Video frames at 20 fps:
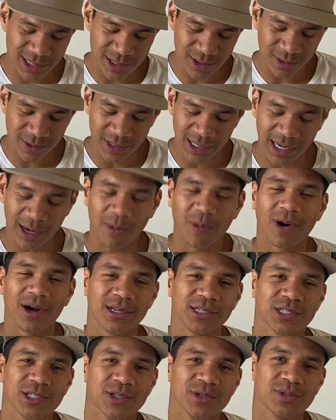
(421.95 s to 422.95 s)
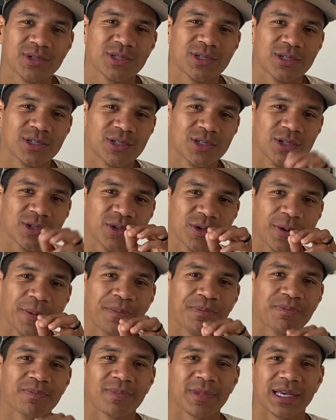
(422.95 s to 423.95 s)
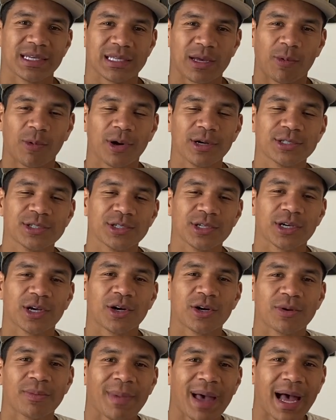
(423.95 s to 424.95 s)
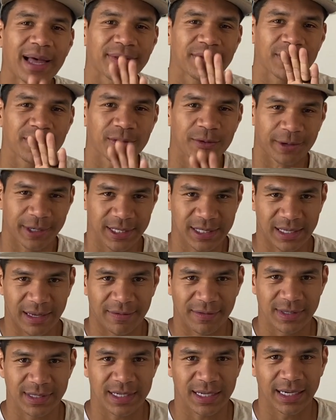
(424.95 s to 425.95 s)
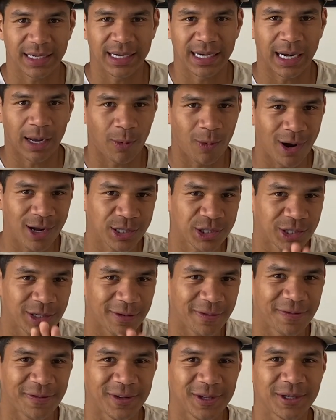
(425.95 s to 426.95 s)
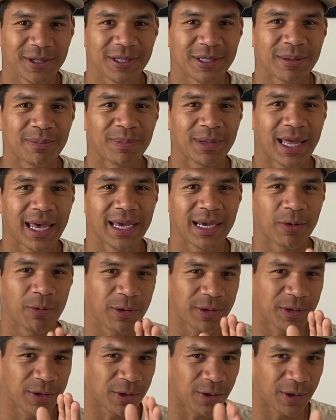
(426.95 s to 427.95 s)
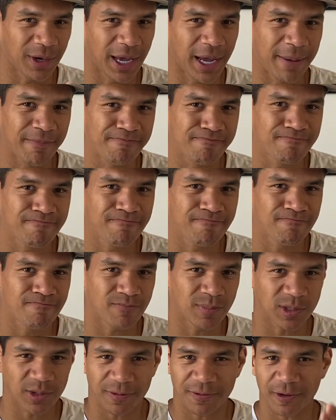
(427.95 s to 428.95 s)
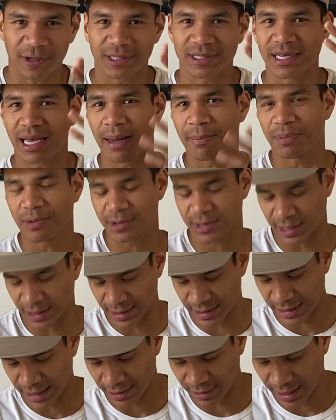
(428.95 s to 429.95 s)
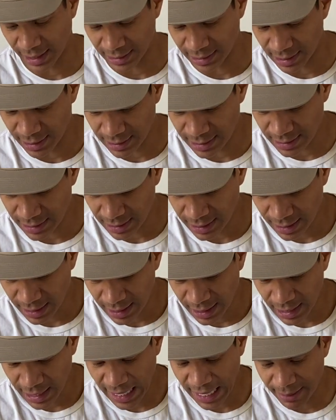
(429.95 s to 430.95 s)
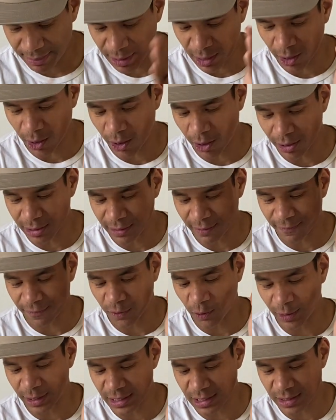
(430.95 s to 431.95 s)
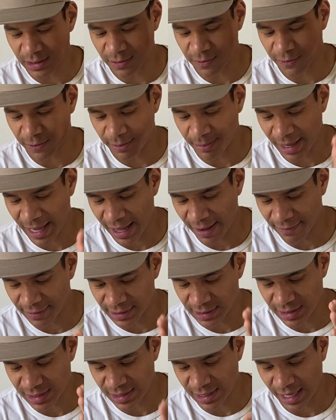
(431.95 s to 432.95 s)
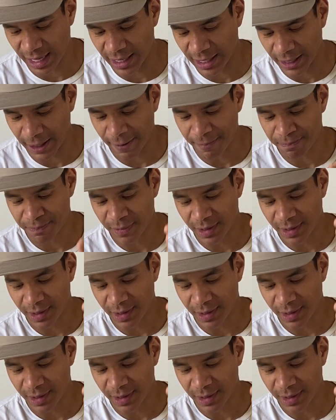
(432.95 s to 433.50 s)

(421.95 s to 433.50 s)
too that I want you to do is I want you to go to Matthew 3:17 and I want you to fill in the blank with your name. So for example, it's going to sound like this. And behold, a voice from heaven said,